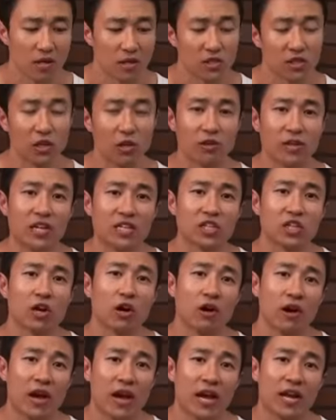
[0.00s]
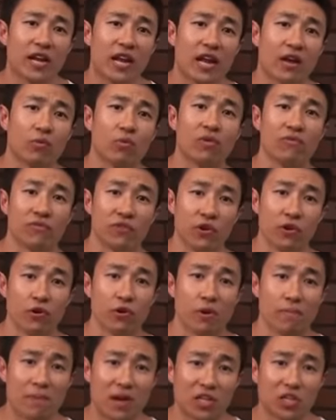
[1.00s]
So let's go ahead and
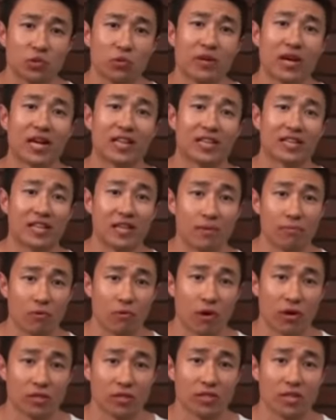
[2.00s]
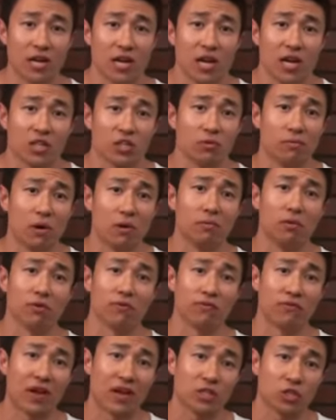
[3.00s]
review and make sure we got the key points. So remember,
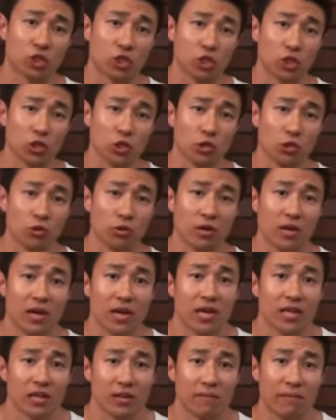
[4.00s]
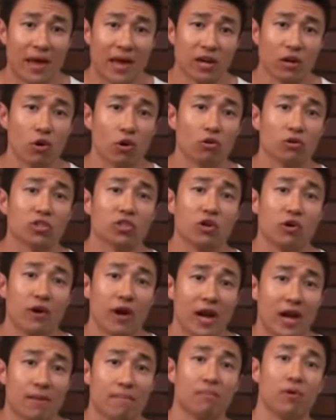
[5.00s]
in phase 2, the main goal is to go
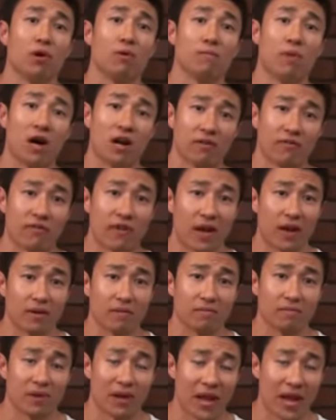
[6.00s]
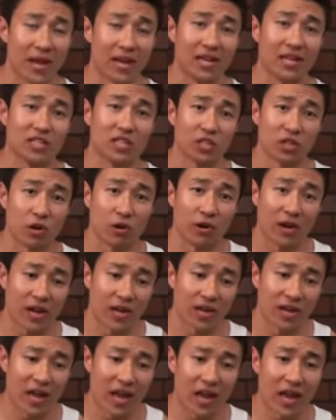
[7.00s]
ahead and burn body fat. And it's to go
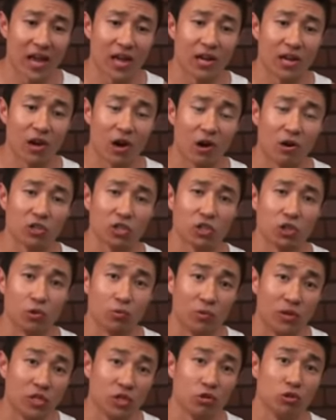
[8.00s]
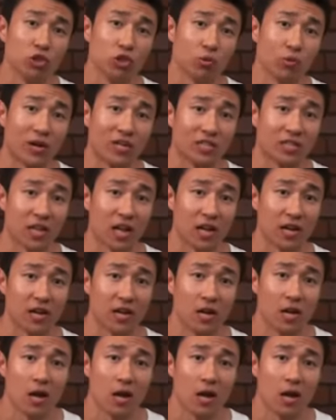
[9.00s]
ahead and also reduce your waistline.